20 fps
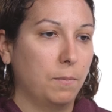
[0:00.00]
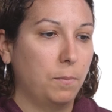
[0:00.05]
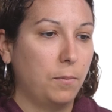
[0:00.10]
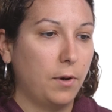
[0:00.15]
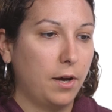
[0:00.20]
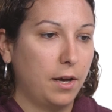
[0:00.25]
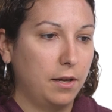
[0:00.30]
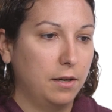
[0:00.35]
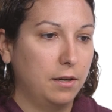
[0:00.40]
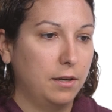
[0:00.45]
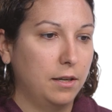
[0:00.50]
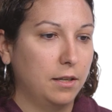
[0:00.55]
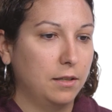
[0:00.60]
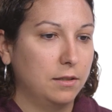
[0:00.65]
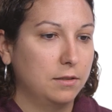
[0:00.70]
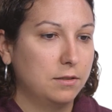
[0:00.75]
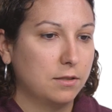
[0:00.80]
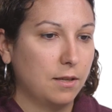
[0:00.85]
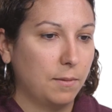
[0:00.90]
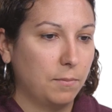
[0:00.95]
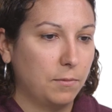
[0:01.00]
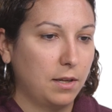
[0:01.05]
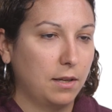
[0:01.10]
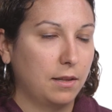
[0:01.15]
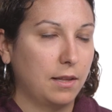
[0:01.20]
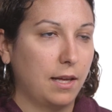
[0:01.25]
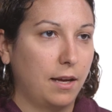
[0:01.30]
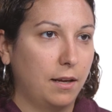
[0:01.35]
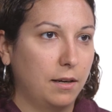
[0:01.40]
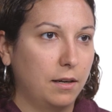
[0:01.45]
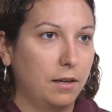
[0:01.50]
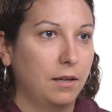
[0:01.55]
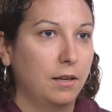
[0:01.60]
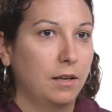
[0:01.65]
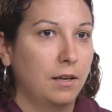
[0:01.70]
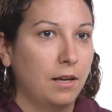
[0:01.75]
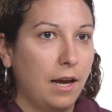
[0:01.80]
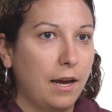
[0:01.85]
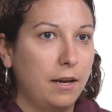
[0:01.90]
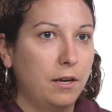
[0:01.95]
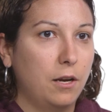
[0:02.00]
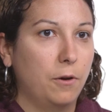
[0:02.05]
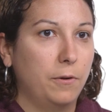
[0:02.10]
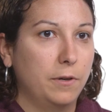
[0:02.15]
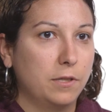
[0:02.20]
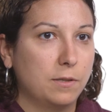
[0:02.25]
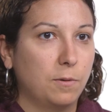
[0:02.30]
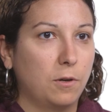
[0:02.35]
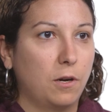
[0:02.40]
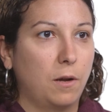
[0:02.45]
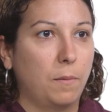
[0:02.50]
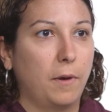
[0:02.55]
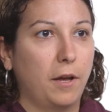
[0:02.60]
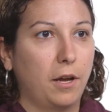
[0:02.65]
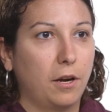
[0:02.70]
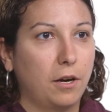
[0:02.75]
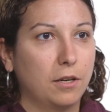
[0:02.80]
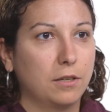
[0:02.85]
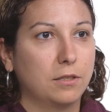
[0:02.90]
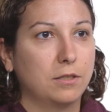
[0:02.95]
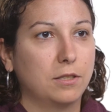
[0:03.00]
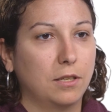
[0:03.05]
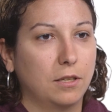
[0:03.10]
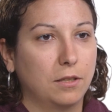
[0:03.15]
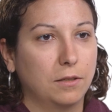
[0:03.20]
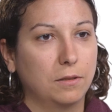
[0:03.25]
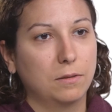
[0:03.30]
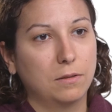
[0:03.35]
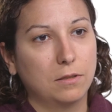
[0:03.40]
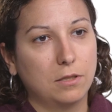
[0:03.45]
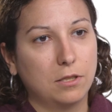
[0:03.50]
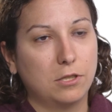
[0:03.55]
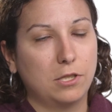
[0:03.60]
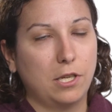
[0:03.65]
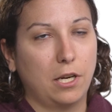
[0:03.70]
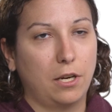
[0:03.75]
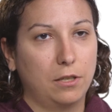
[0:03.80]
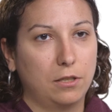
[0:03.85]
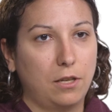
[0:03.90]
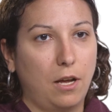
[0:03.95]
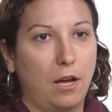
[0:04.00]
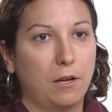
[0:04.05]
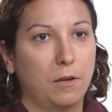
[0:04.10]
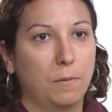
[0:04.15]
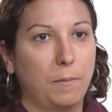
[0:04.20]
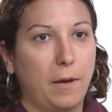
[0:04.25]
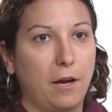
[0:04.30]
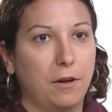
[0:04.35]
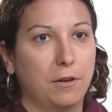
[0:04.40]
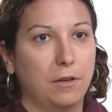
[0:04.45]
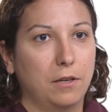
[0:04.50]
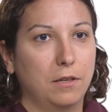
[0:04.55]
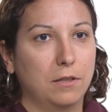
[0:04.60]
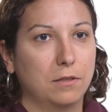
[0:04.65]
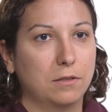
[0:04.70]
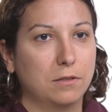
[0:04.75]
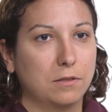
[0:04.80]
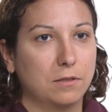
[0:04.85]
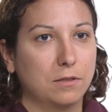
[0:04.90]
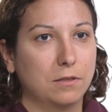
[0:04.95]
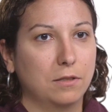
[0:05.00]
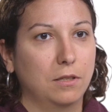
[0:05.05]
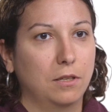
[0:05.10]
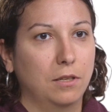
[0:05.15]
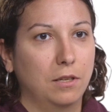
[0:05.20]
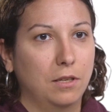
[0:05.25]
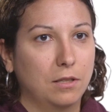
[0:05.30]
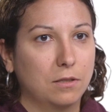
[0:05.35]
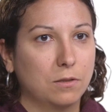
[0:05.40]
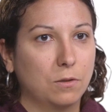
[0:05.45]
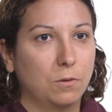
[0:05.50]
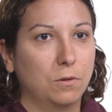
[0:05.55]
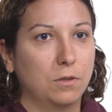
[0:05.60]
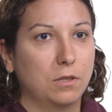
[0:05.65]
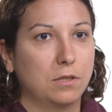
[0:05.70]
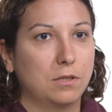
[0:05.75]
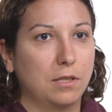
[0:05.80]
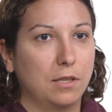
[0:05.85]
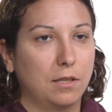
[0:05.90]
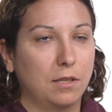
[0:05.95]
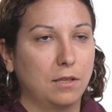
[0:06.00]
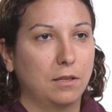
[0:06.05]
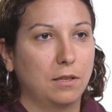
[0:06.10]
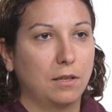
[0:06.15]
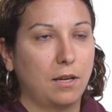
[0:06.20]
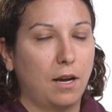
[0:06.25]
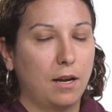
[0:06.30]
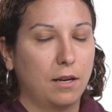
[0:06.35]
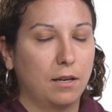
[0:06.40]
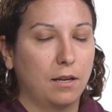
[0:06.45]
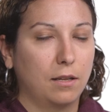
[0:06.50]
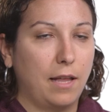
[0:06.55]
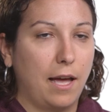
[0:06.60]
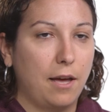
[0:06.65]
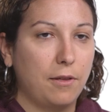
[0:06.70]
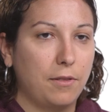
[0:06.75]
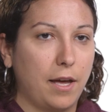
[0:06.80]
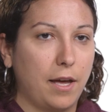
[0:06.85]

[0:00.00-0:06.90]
but it's something that I know He's put on my heart to share and talk about, and it's cool to see God allow